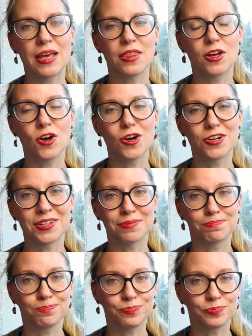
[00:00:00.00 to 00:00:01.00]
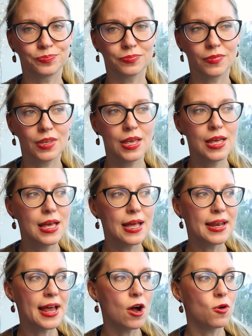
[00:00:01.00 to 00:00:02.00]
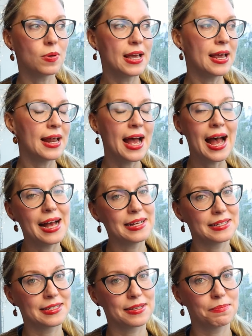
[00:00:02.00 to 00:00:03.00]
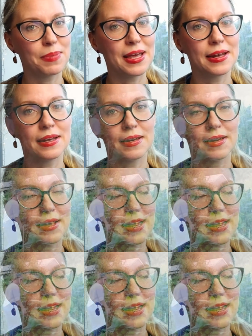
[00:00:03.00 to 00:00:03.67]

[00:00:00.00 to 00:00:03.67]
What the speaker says: in the garden. Now, it has been